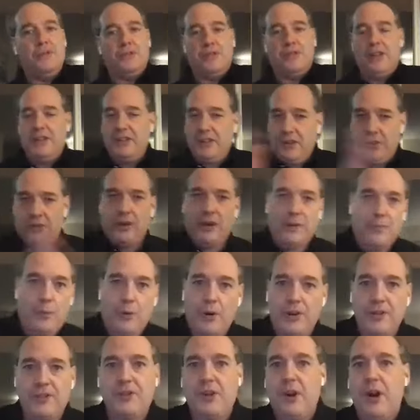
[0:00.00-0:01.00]
use an interior
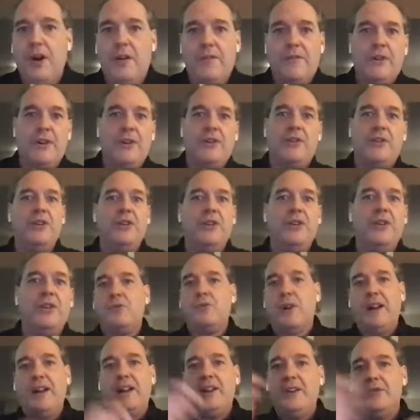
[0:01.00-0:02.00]
point solver, or you would
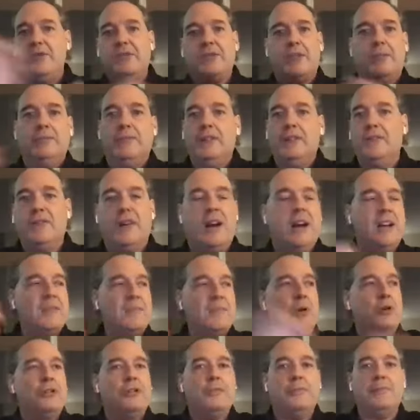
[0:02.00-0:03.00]
try to use some Lagrange
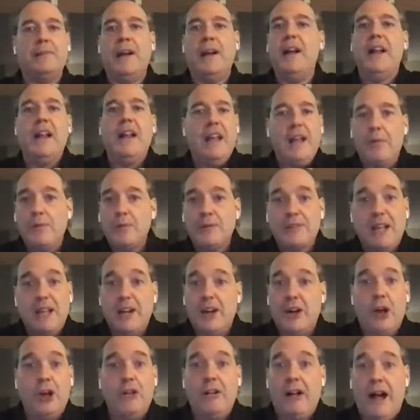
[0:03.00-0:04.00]
multiply. It was
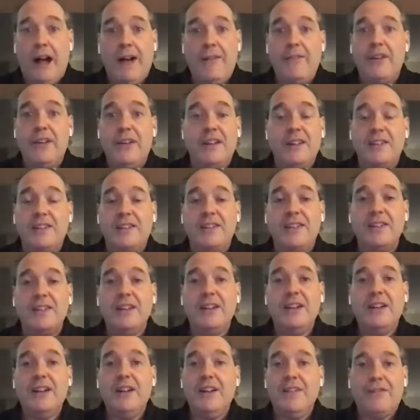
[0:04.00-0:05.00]
not at all obvious.
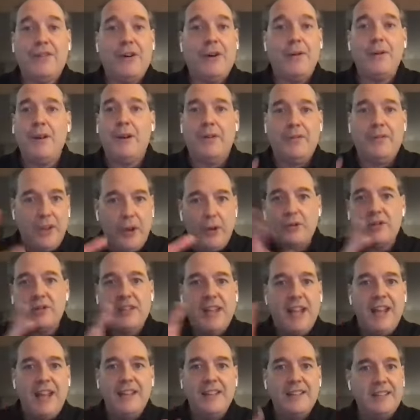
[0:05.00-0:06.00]
In those
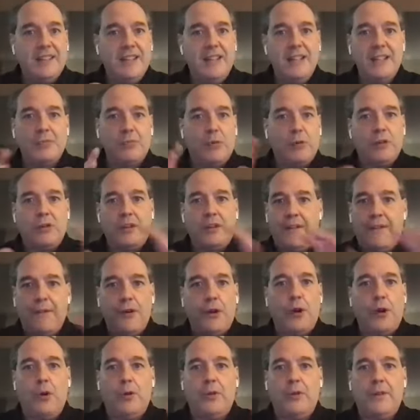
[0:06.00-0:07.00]
days, these were
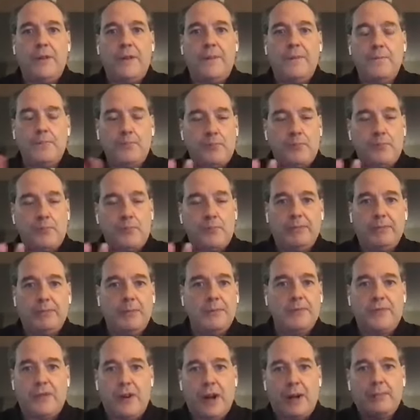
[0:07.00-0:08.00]
difficult
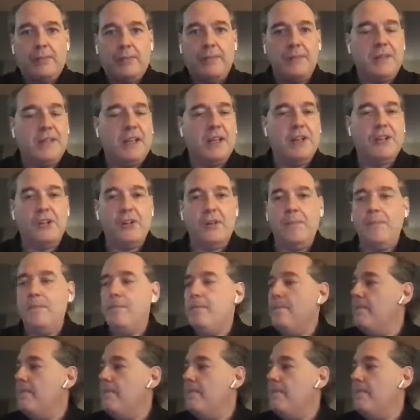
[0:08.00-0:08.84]
problems for optimization.